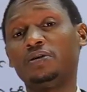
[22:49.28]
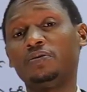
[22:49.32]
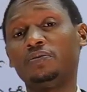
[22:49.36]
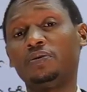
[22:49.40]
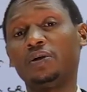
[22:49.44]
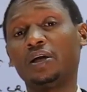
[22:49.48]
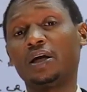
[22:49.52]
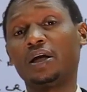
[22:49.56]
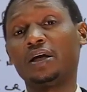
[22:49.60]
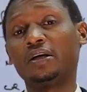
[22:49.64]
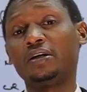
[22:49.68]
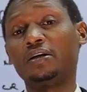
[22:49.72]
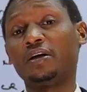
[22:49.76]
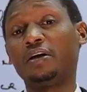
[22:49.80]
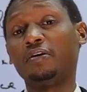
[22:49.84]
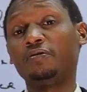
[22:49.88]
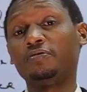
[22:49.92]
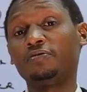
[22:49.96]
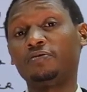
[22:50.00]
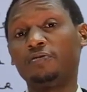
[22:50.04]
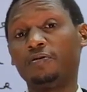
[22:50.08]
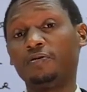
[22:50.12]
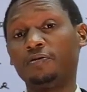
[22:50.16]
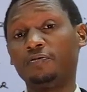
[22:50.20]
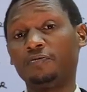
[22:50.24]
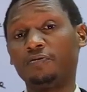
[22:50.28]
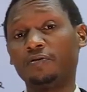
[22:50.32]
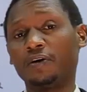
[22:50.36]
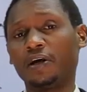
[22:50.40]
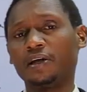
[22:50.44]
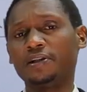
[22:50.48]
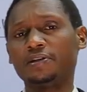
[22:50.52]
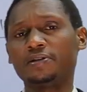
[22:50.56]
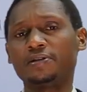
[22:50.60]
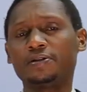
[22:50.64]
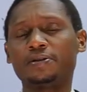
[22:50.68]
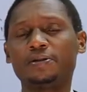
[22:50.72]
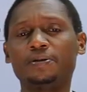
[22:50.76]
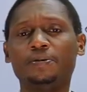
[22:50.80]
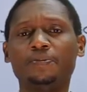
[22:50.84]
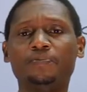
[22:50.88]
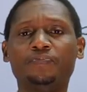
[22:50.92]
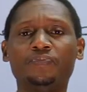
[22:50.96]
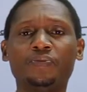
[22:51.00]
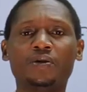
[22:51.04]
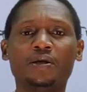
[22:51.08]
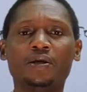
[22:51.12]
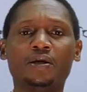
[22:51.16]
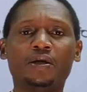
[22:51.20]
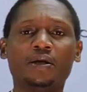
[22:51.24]
we had gift from friends.
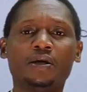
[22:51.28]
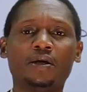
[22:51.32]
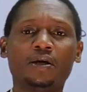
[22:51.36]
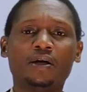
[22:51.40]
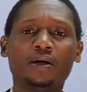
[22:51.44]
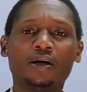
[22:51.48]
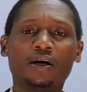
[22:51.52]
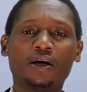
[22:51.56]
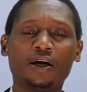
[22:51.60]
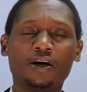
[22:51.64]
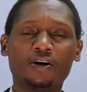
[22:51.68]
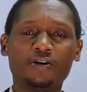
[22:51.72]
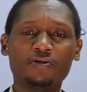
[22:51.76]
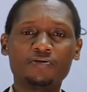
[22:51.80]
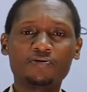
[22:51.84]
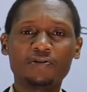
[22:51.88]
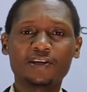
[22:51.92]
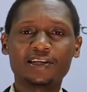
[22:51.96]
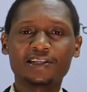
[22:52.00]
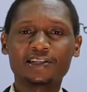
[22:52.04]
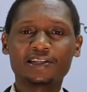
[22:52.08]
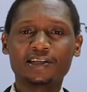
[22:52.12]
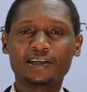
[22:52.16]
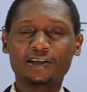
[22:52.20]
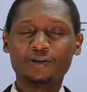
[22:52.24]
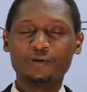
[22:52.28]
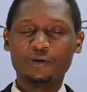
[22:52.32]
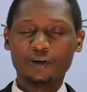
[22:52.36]
Obviously,